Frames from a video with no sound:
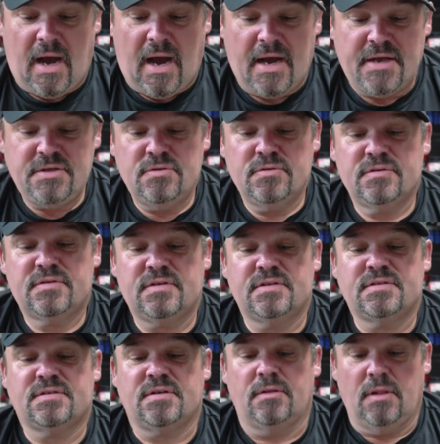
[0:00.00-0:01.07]
I use
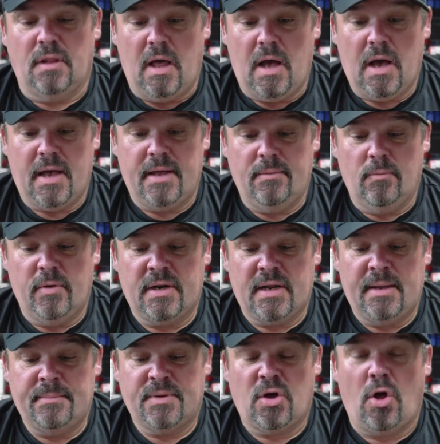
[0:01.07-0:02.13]
this a lot when
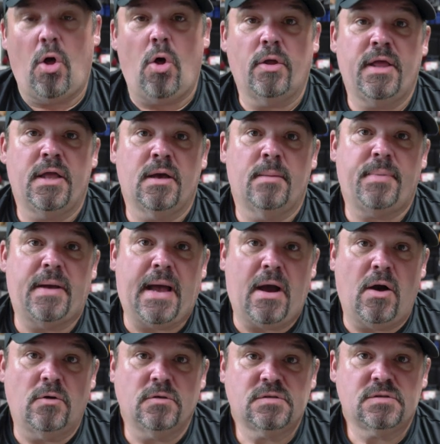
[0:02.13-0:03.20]
I'm caulking up a
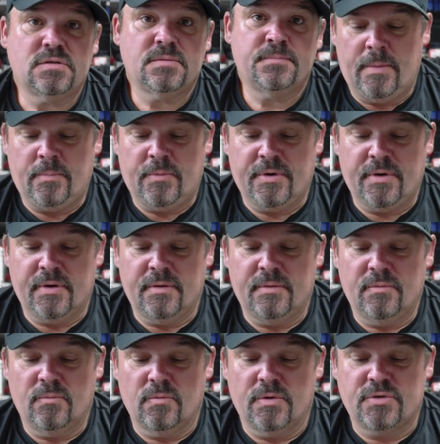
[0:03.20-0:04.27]
house, when we're
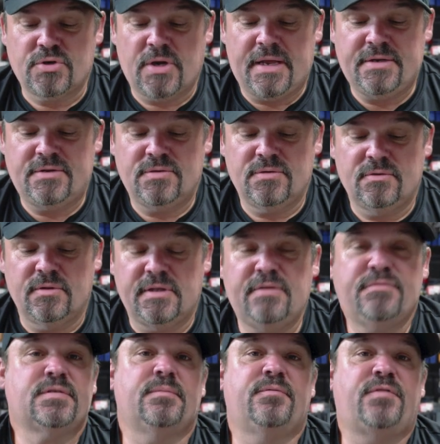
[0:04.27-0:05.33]
we're trying to
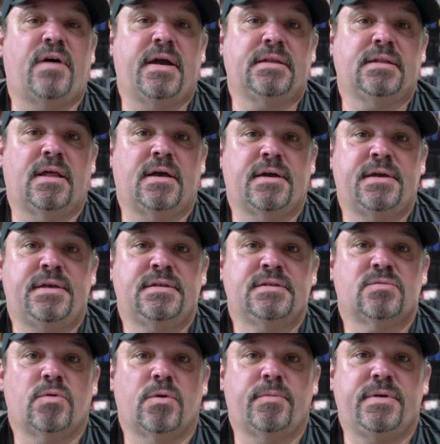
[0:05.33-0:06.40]
leave some fine
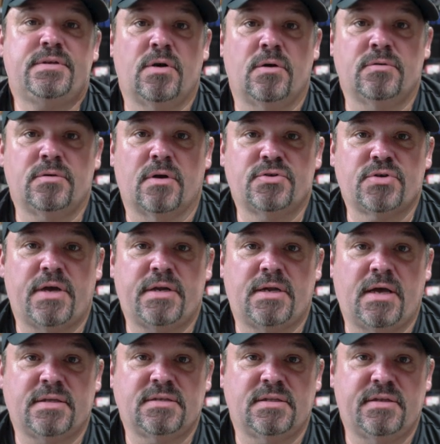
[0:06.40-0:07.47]
lines where we don't are trying
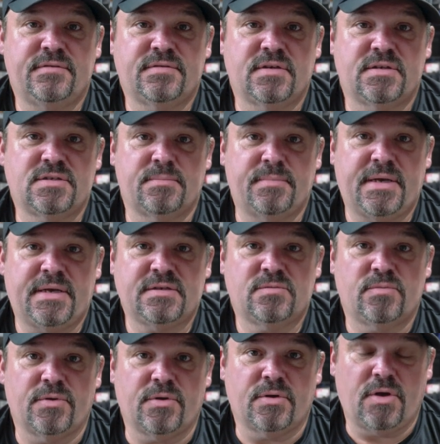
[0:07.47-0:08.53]
not to leave such a
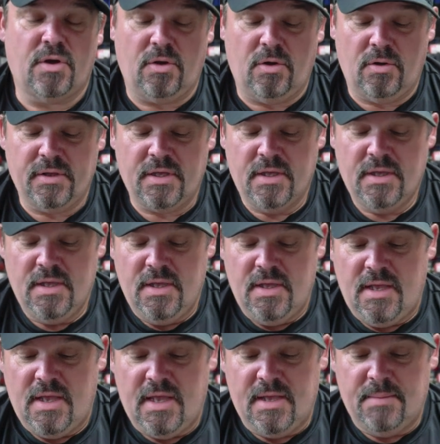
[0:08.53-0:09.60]
mess with our caulk.
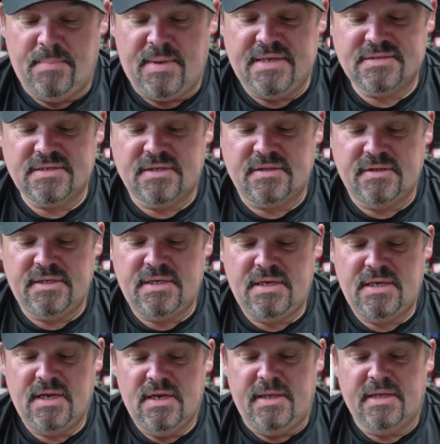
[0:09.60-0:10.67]
And
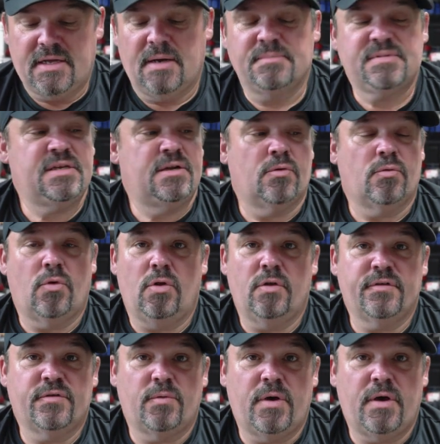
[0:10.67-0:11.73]
basically it comes in a roll
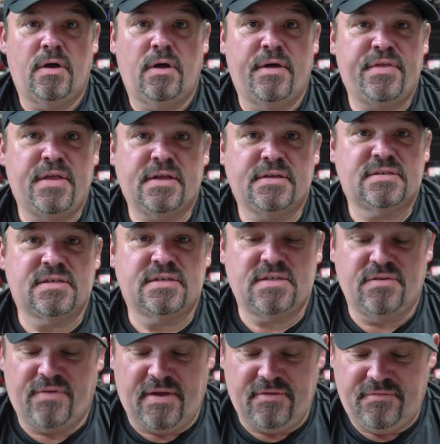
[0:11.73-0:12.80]
as well. I think it's
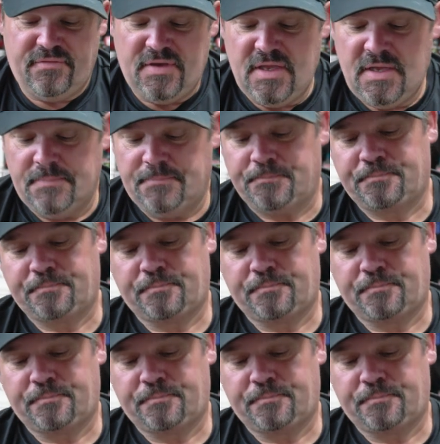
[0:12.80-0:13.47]
65 feet.